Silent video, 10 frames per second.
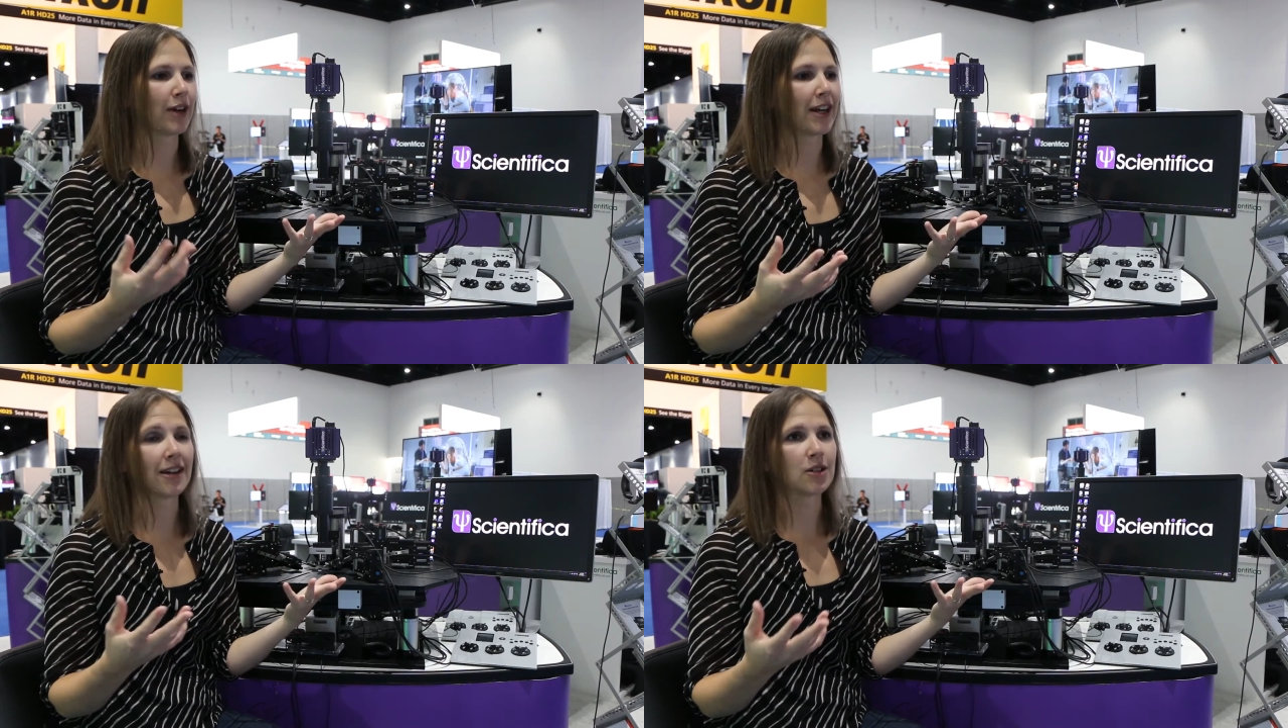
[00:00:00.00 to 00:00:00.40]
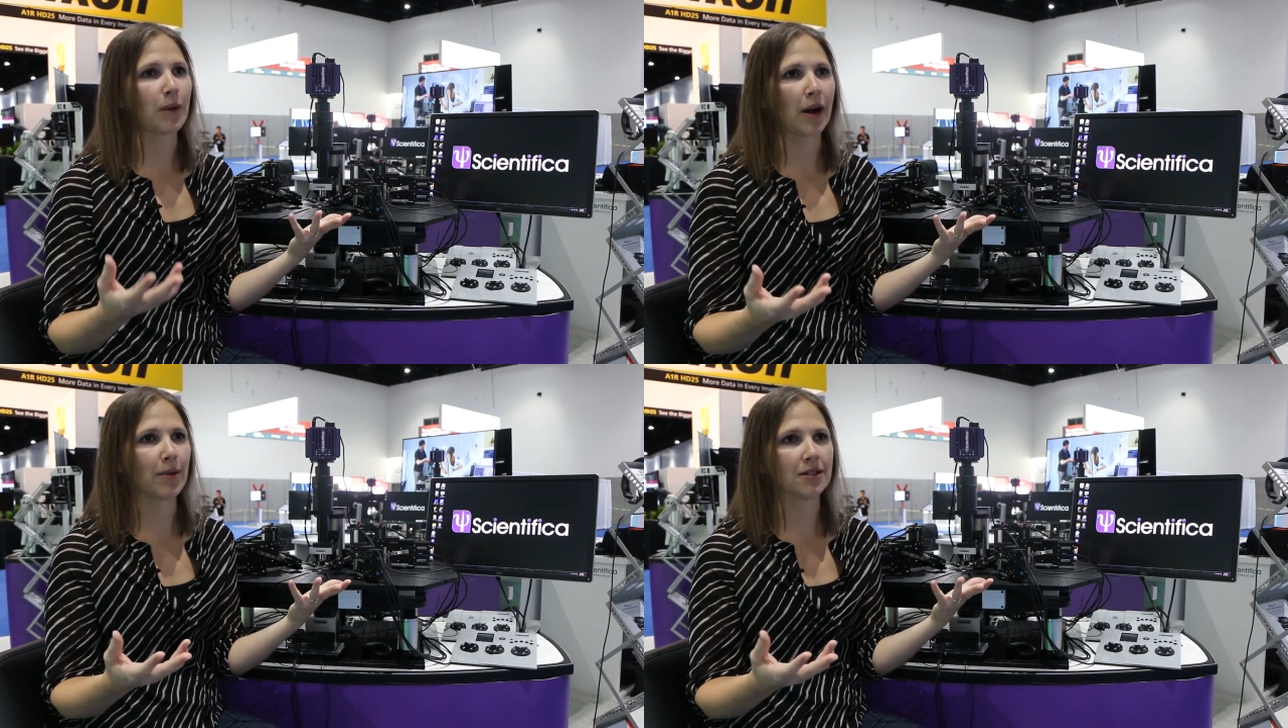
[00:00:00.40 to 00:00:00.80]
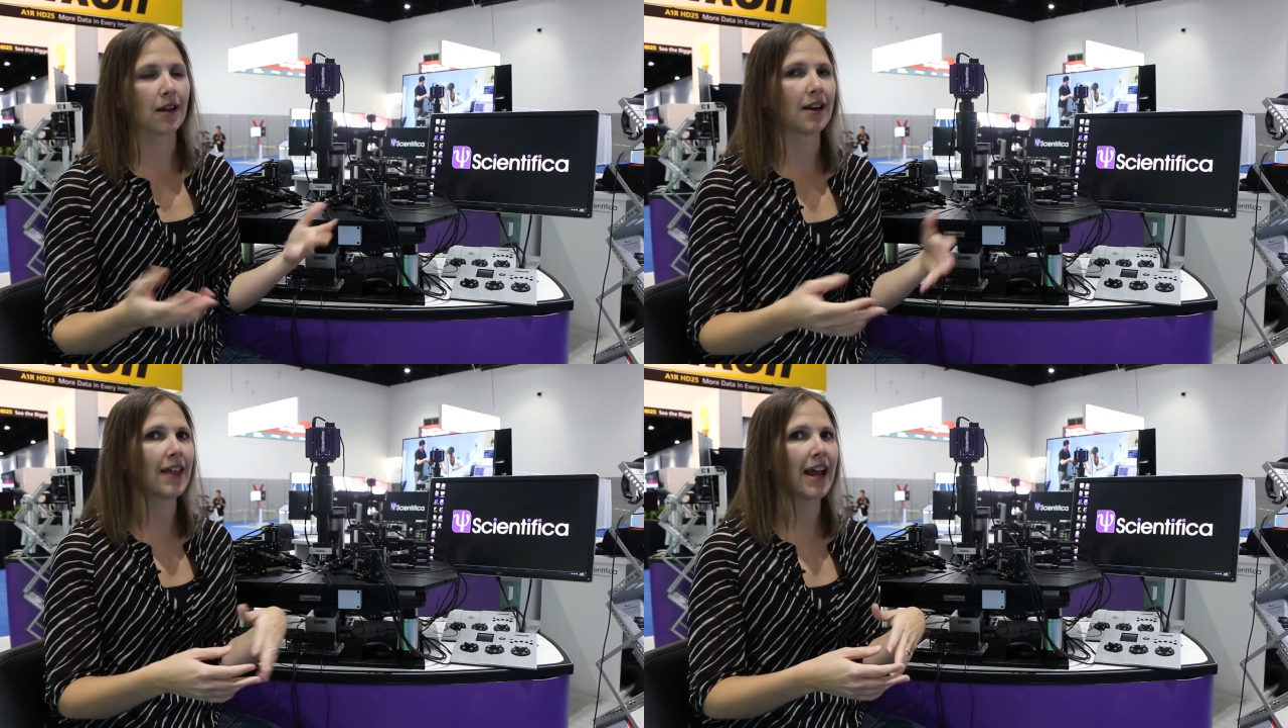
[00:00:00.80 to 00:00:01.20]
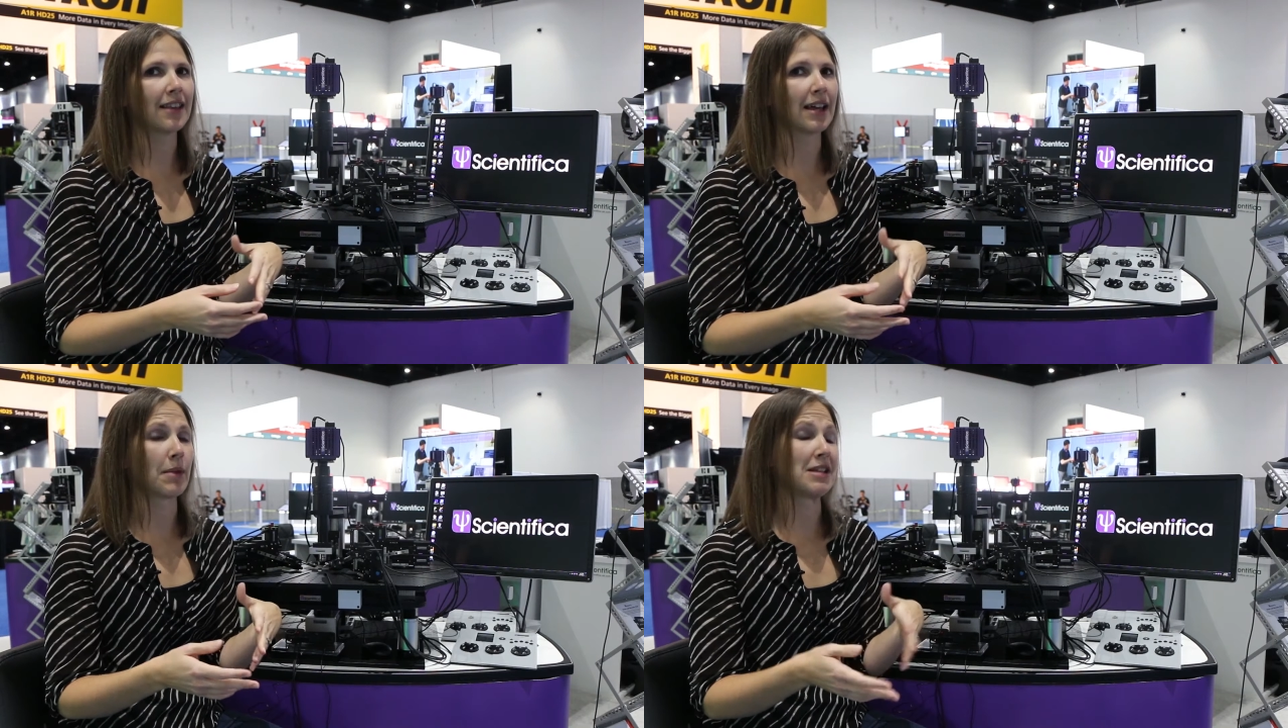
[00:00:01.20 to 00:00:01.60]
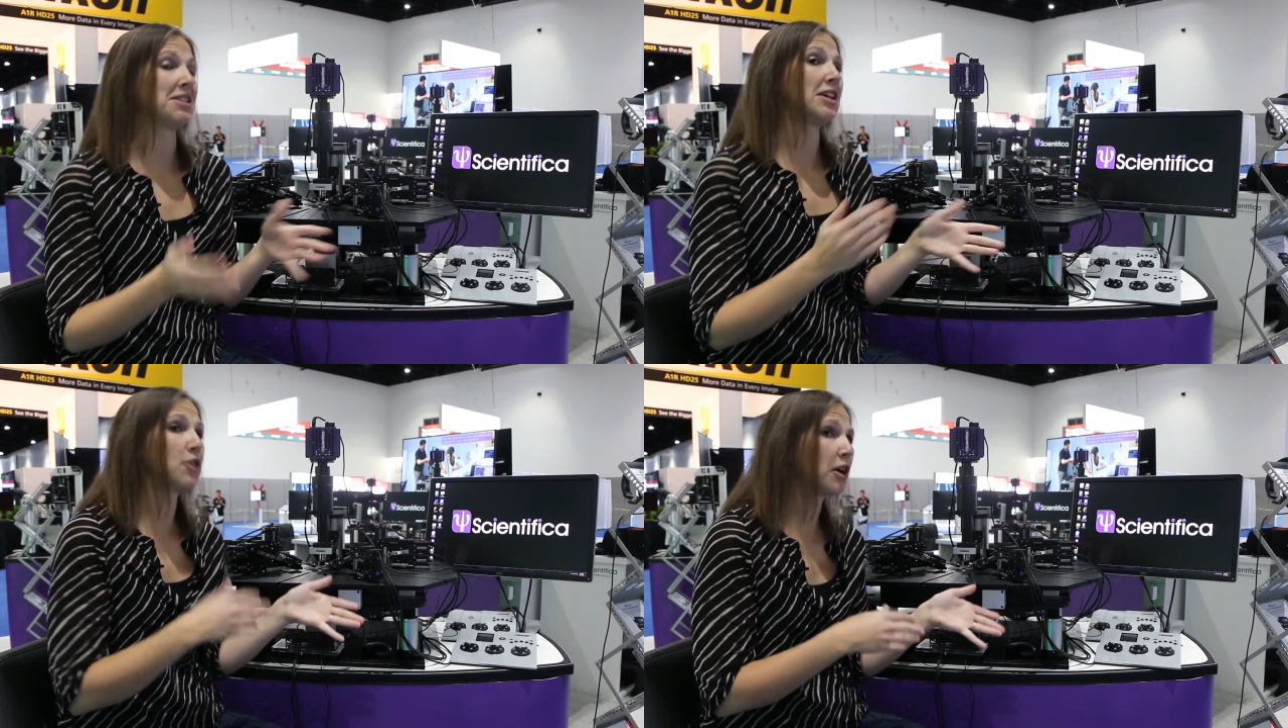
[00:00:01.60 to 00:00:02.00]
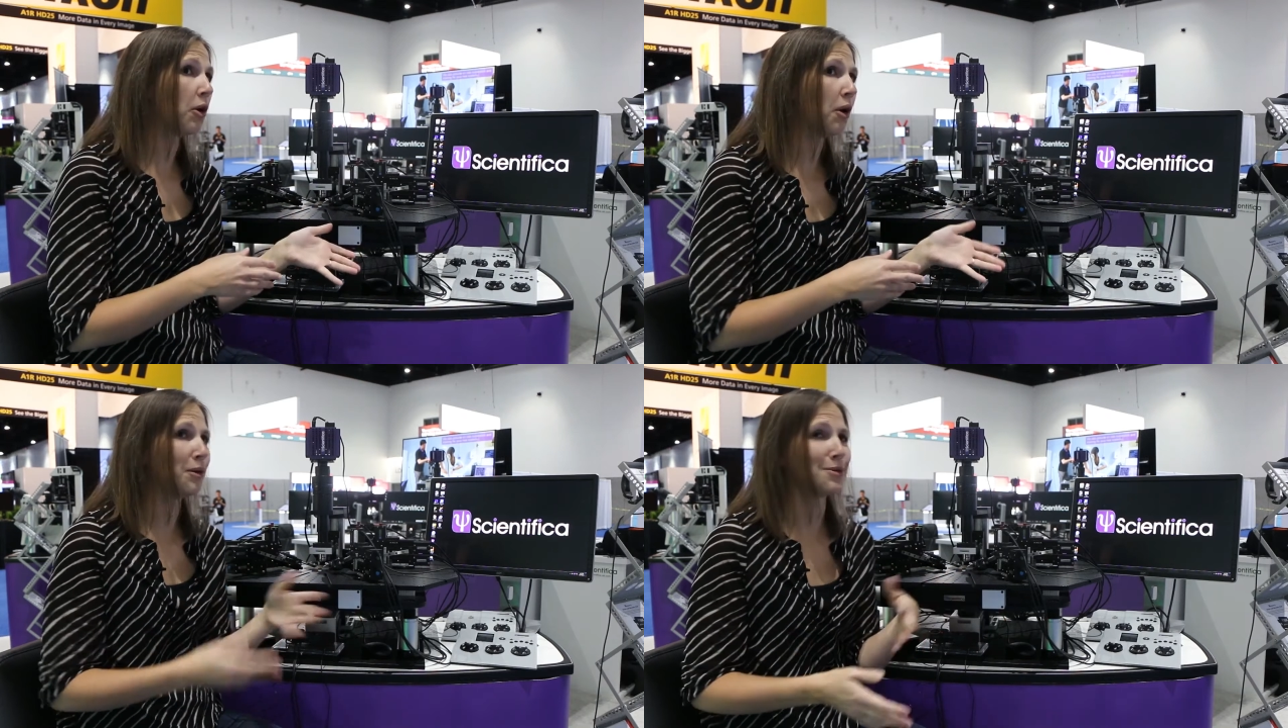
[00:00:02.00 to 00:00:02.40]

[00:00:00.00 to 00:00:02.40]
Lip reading: get an experiment done, and then I had my secret goal,